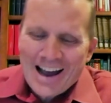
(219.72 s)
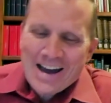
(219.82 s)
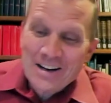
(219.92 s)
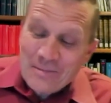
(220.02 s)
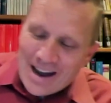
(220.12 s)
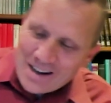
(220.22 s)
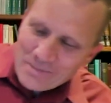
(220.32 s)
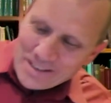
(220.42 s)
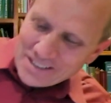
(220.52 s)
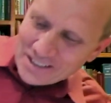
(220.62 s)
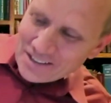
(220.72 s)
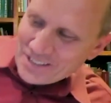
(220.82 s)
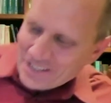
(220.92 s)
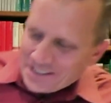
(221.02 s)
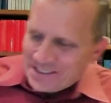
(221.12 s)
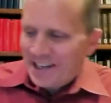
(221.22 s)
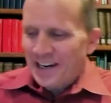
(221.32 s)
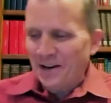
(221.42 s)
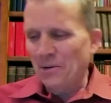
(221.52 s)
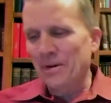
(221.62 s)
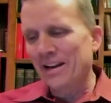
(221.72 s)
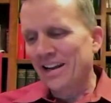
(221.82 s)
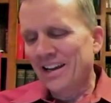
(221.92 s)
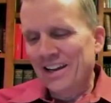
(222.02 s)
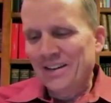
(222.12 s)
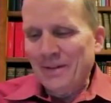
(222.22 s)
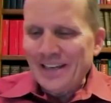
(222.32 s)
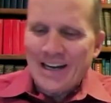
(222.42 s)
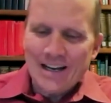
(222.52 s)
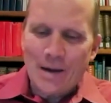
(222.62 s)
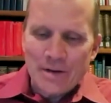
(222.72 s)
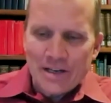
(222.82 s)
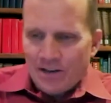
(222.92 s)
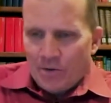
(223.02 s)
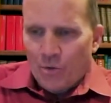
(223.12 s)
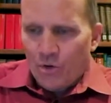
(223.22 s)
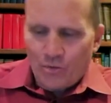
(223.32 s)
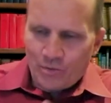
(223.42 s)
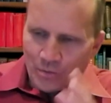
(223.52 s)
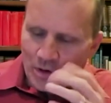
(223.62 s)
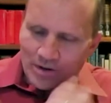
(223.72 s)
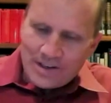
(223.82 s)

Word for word: I, I don't I don't mean to, to to giggle, but but yeah, I mean we're, I, we're,